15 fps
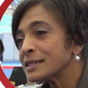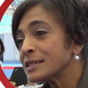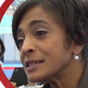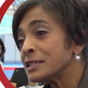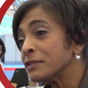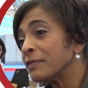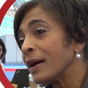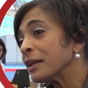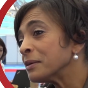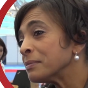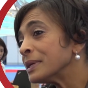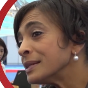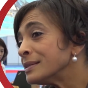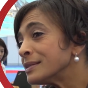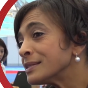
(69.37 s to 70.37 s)
in
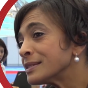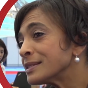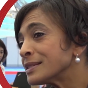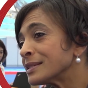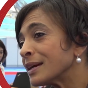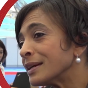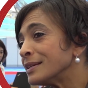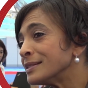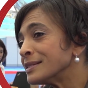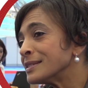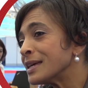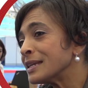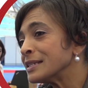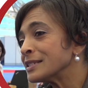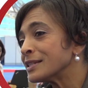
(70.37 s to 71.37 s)
development,
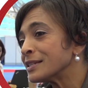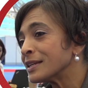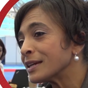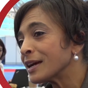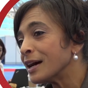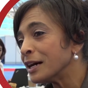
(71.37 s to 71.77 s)
science that is on the